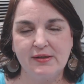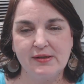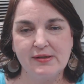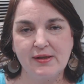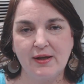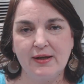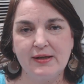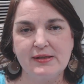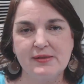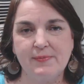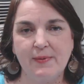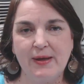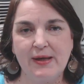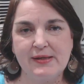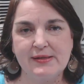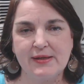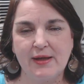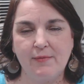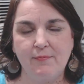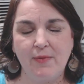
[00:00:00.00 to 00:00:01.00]
in Design
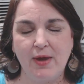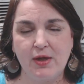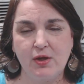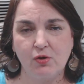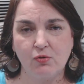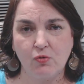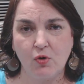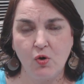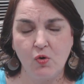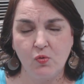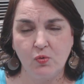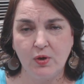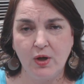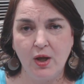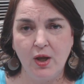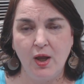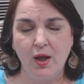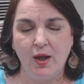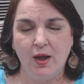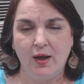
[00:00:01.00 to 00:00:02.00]
Space and make your own
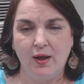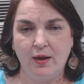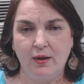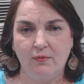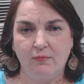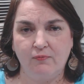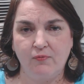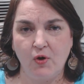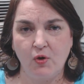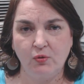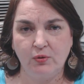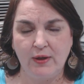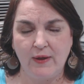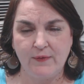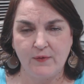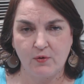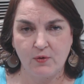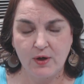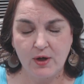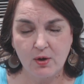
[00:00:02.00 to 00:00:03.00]
faux
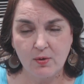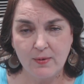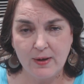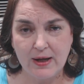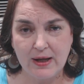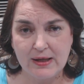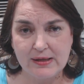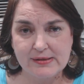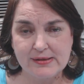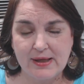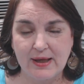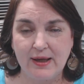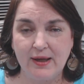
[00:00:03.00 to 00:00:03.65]
leather earrings,